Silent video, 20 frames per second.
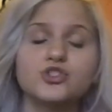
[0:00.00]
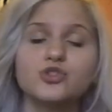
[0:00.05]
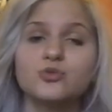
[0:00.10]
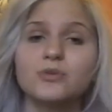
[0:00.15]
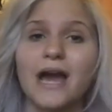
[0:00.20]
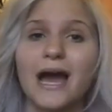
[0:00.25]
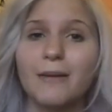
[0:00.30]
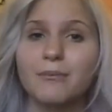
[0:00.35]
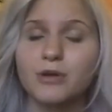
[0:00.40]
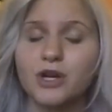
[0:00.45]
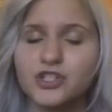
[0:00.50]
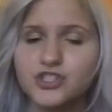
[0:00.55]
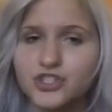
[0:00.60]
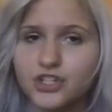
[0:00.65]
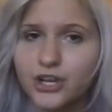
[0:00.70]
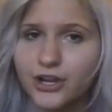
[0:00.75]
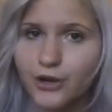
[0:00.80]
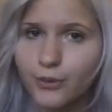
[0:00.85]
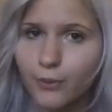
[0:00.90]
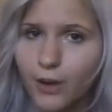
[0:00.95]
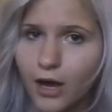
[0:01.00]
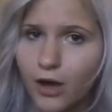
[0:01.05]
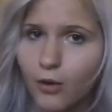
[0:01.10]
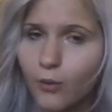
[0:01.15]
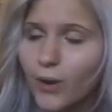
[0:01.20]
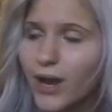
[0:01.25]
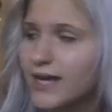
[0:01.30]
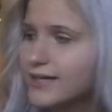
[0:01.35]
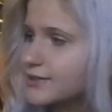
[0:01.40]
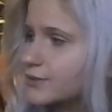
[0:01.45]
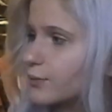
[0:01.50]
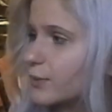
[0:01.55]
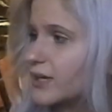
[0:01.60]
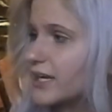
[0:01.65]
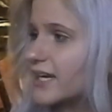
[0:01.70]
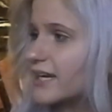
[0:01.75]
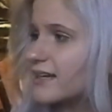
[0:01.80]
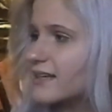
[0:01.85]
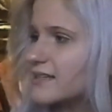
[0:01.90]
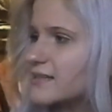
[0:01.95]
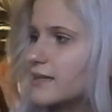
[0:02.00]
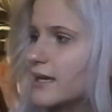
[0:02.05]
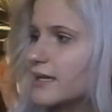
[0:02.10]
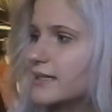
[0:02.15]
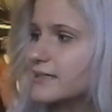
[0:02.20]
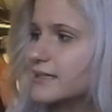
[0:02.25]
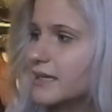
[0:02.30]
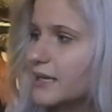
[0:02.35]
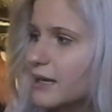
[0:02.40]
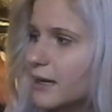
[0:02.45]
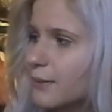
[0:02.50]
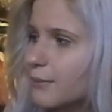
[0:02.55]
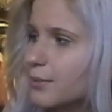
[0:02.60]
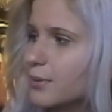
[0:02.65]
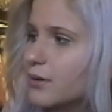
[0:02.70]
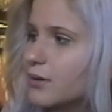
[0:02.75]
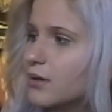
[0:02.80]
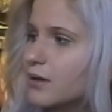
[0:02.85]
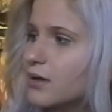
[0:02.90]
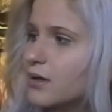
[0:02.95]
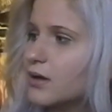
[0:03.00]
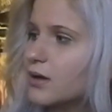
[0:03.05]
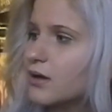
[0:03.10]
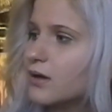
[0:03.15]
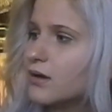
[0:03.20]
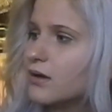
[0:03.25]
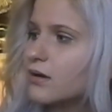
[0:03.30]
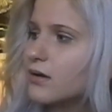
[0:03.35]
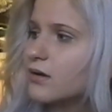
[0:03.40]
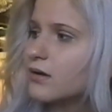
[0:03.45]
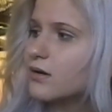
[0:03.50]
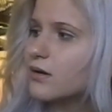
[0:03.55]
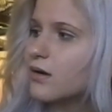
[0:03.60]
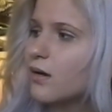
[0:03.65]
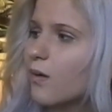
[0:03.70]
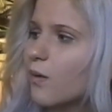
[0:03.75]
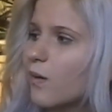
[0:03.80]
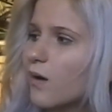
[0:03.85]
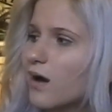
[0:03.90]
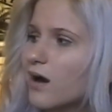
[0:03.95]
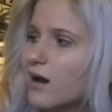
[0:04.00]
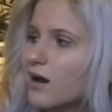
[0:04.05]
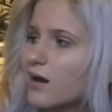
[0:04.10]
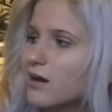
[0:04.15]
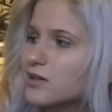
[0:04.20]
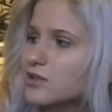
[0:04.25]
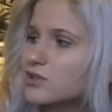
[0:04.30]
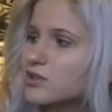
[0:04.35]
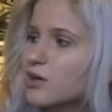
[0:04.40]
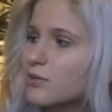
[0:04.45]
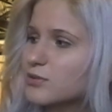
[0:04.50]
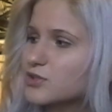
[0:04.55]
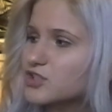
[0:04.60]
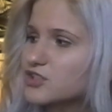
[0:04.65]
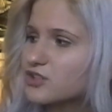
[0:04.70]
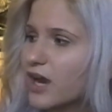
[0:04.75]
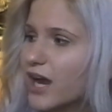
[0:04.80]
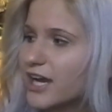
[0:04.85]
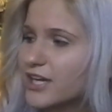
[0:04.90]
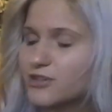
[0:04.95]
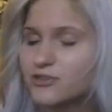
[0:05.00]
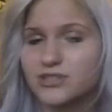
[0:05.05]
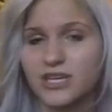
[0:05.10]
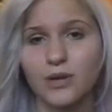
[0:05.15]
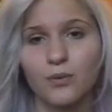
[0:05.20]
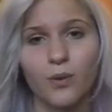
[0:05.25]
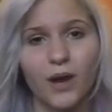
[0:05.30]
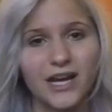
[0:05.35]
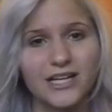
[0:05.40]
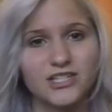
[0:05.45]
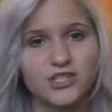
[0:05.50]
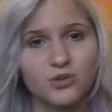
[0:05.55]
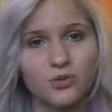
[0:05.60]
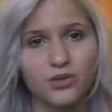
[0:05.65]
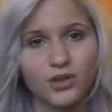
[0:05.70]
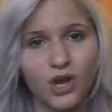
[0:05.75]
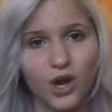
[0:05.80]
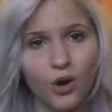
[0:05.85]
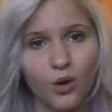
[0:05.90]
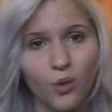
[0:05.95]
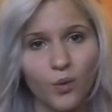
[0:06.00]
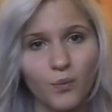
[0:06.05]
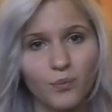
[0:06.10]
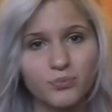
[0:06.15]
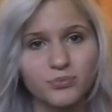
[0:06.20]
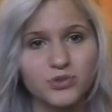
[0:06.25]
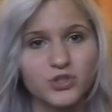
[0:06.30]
do not brush your hair while wet. When it is like damp or almost dry, use a wide tooth comb.